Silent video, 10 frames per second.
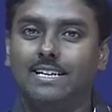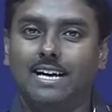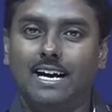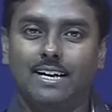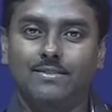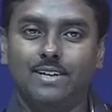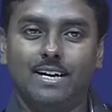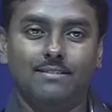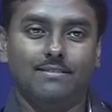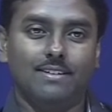and we
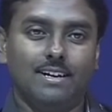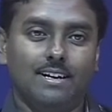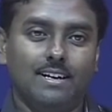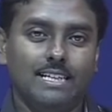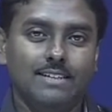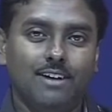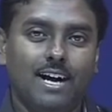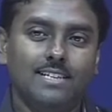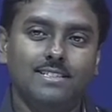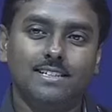have
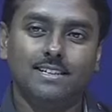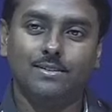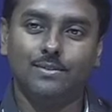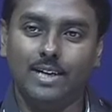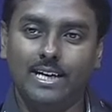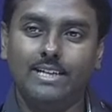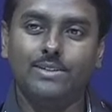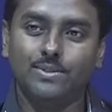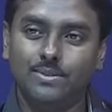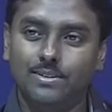devised a way
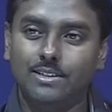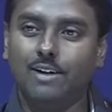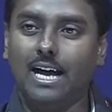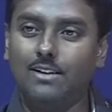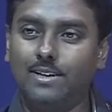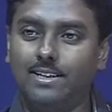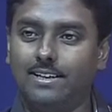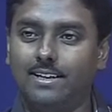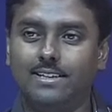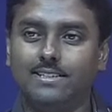to evaluate
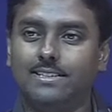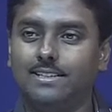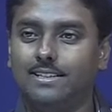energy